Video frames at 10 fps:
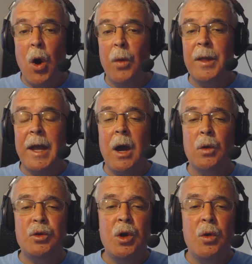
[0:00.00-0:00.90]
on the
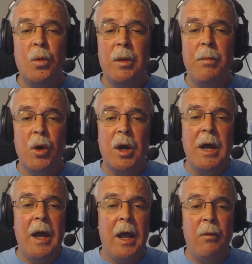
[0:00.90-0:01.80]
couch with a book
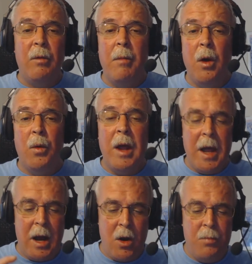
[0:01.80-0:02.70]
and a remote.
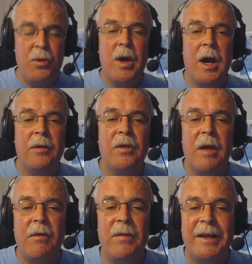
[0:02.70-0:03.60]
And I hope you guys
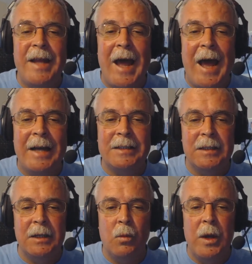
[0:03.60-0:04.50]
have a
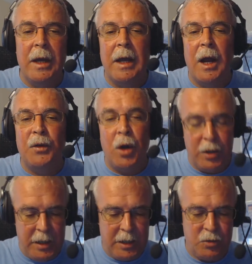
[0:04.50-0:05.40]
fantastic week, and I'll talk
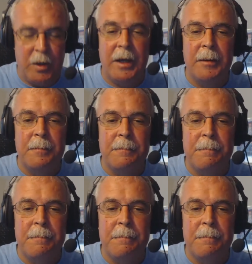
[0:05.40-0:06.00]
to you next week.